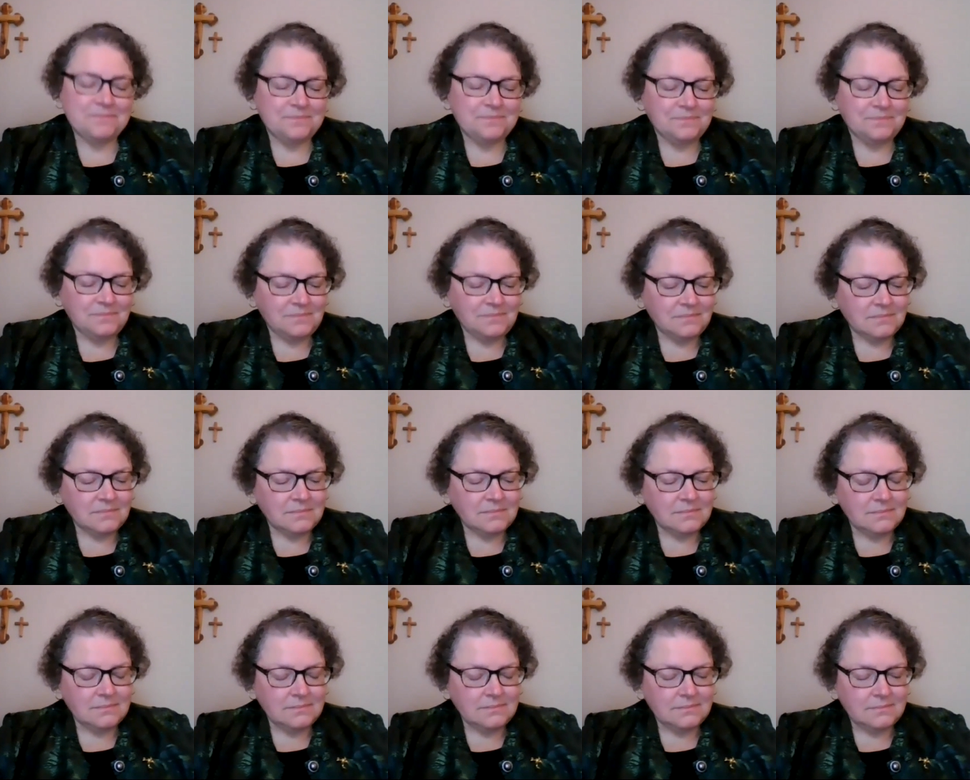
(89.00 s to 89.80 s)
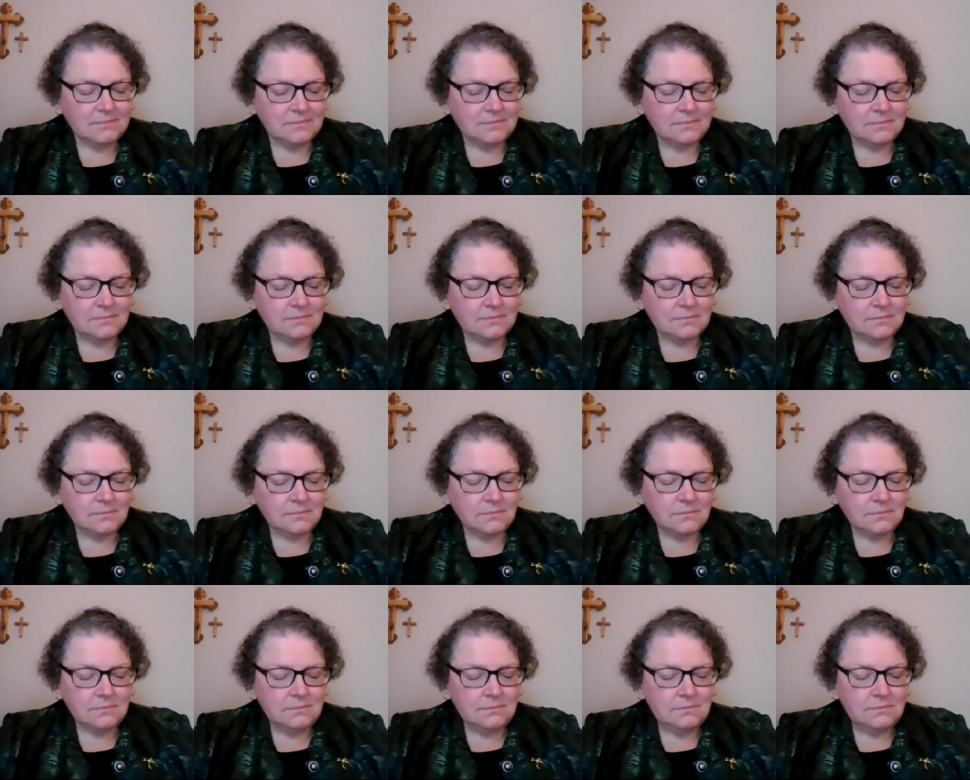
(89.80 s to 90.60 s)

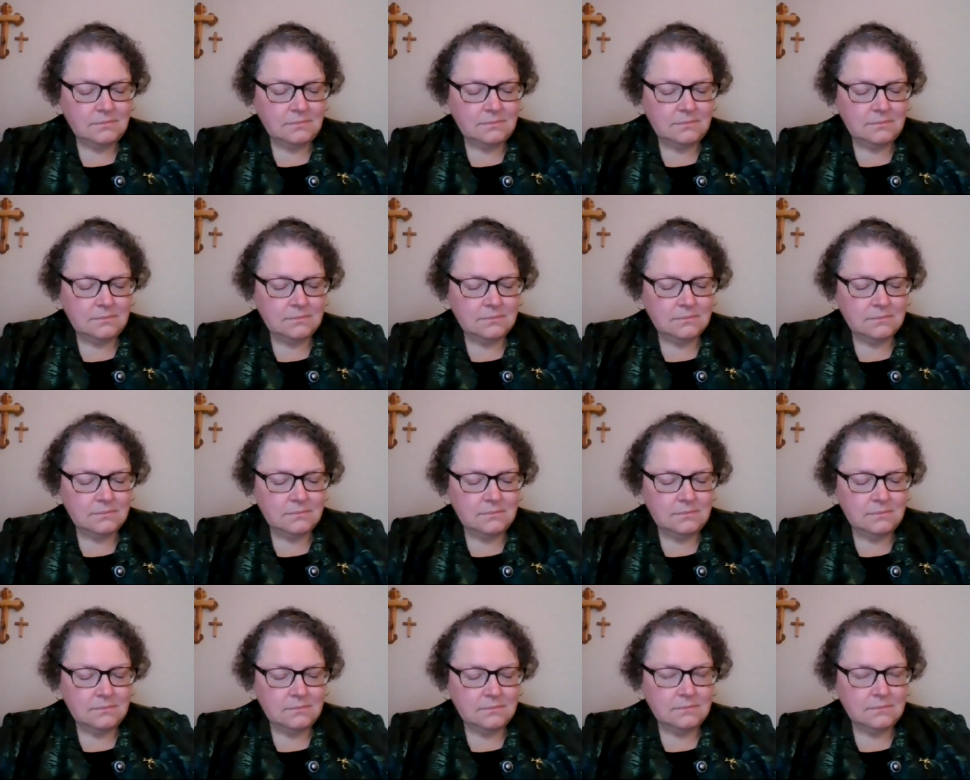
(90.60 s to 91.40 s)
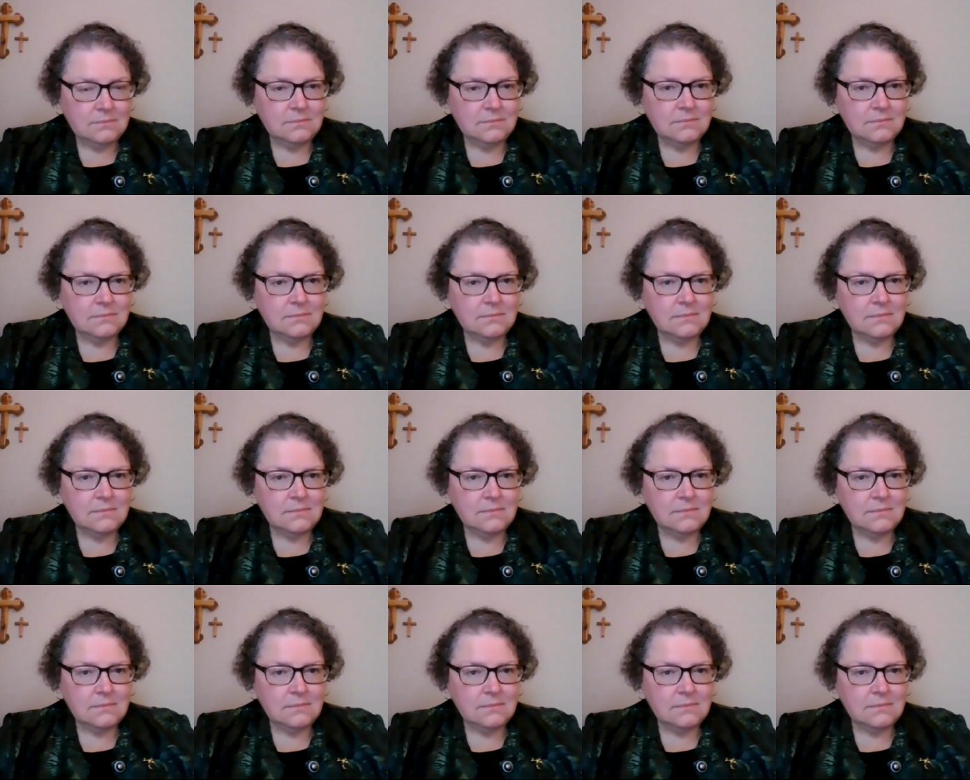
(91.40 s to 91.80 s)
Nobody speaks.